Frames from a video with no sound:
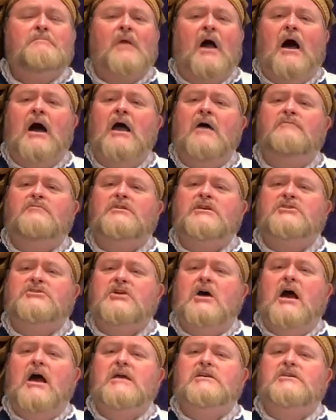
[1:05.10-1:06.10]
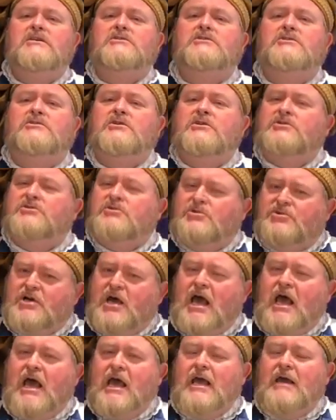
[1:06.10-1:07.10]
I have decided that
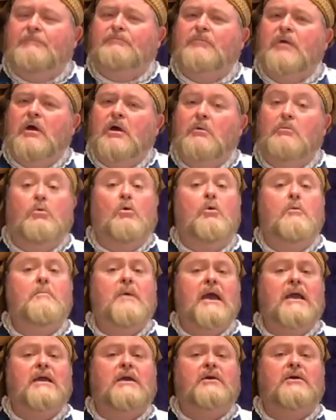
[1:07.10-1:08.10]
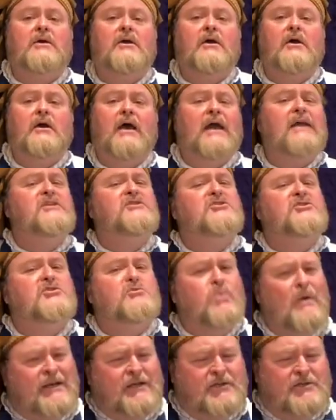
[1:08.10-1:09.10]
today we will make a
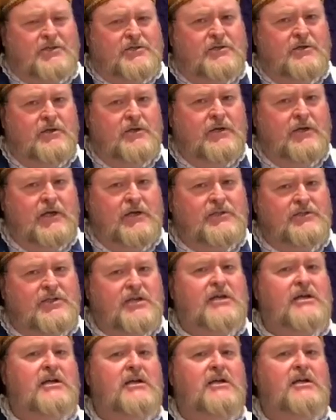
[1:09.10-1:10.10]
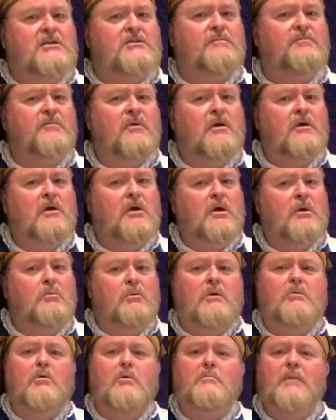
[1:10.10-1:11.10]
sweet. Indeed,
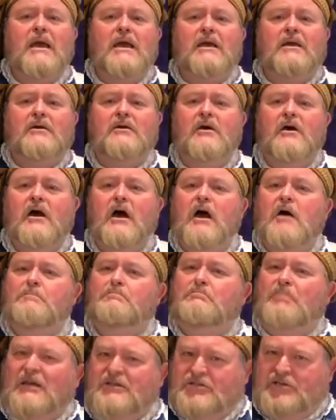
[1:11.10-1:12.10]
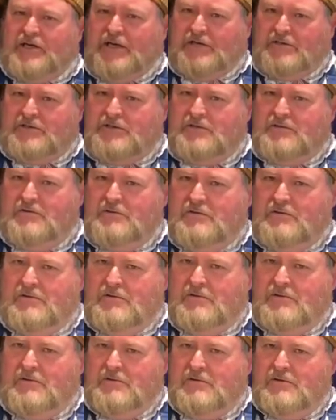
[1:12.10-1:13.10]
we will make a biscuit.
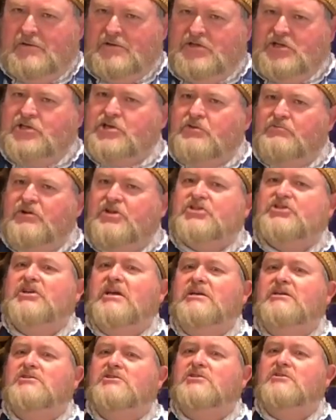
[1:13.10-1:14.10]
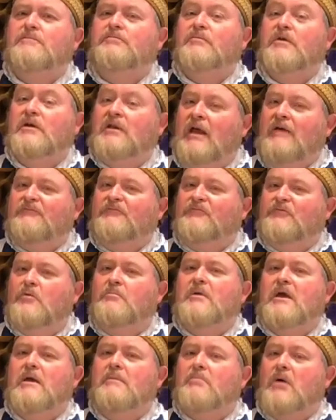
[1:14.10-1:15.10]
'Tis a receipt left for
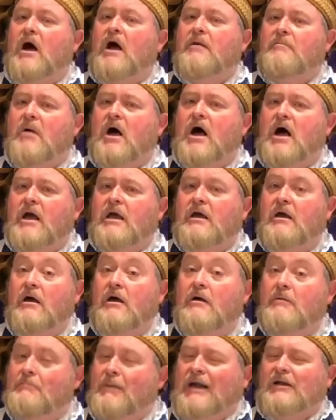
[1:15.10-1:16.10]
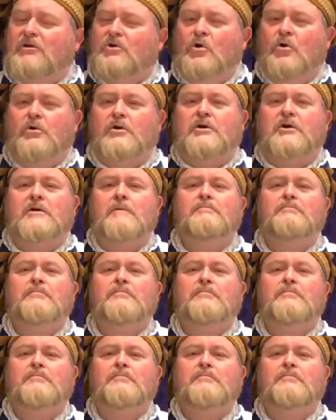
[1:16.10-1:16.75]
me by my man-cook,